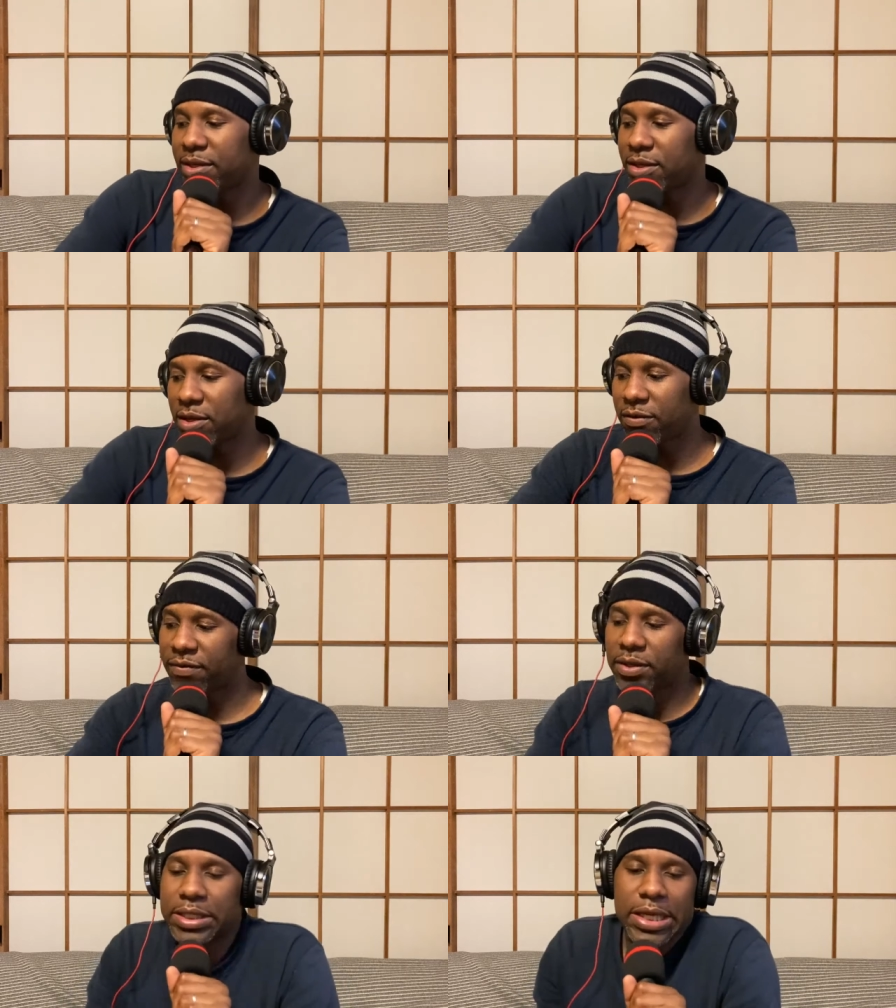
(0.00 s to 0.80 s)
You know, it
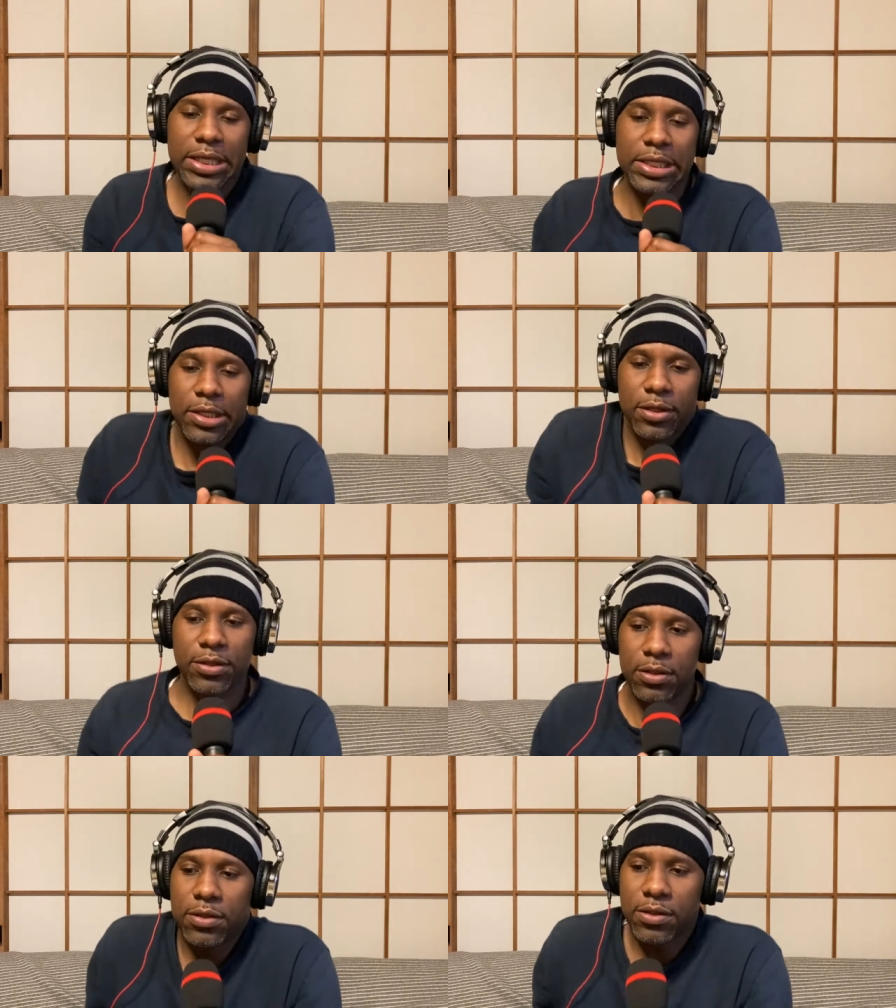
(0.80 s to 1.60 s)
feels kind
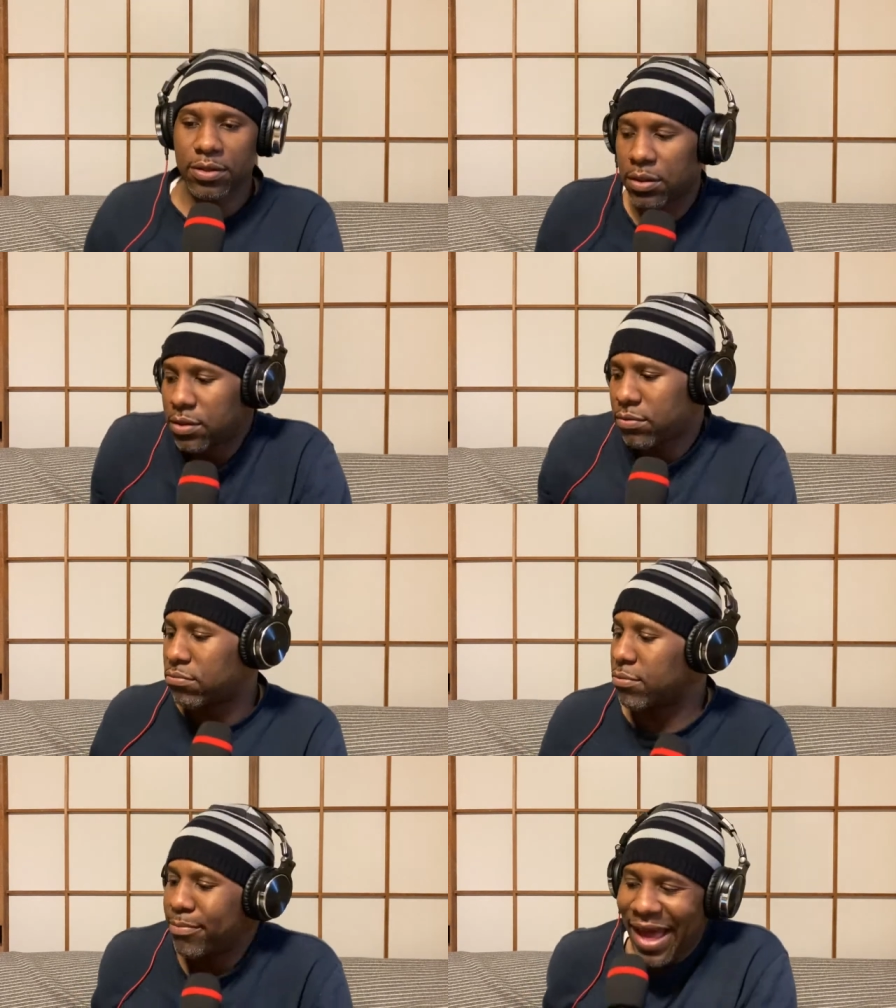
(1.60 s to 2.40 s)
of,
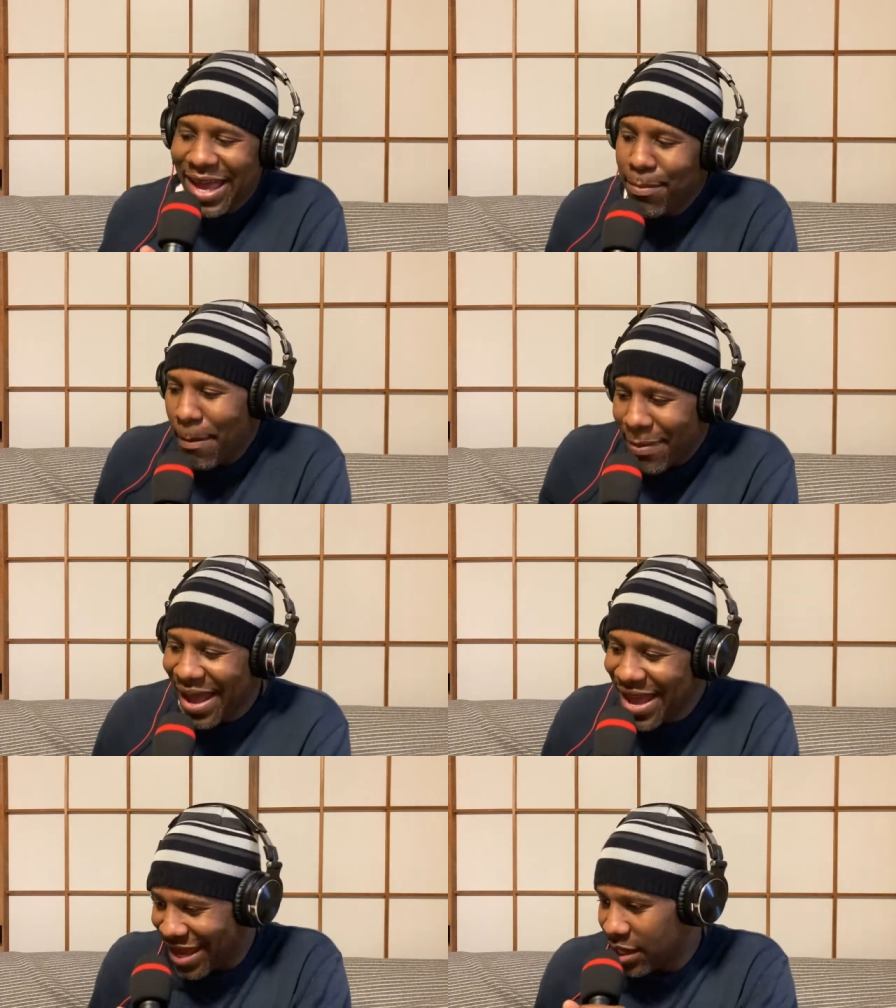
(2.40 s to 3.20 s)
back in my
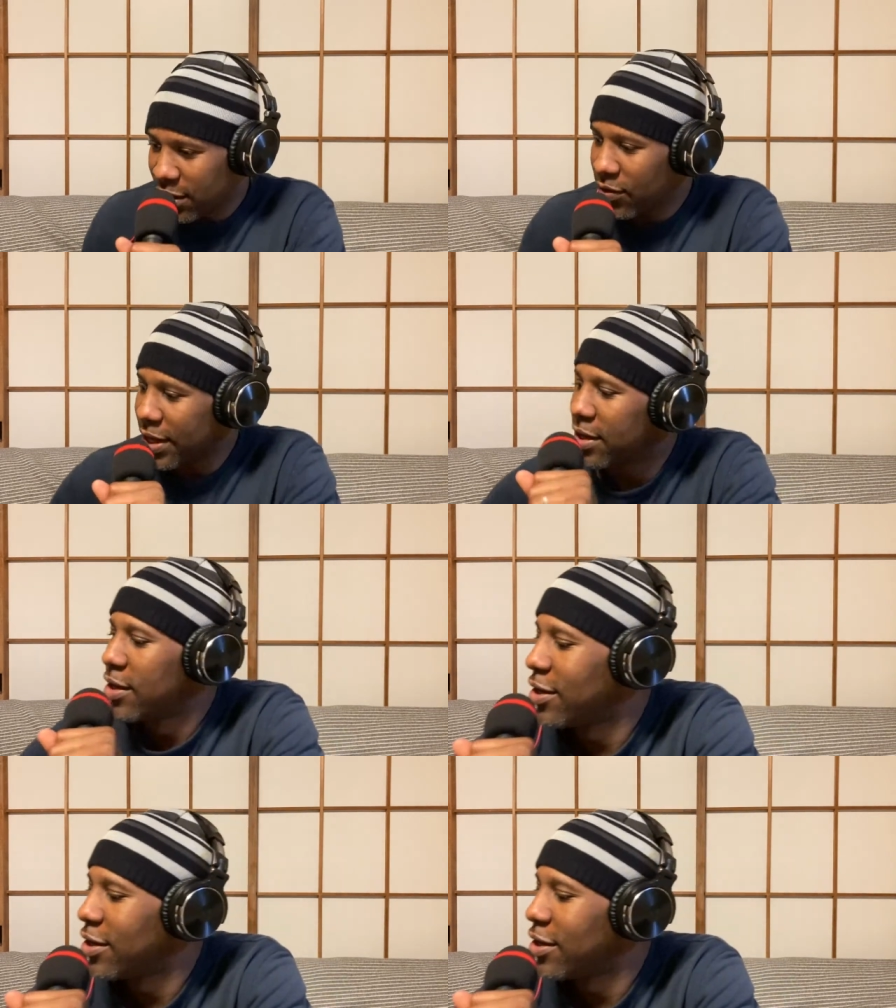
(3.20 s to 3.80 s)
bag. Okay.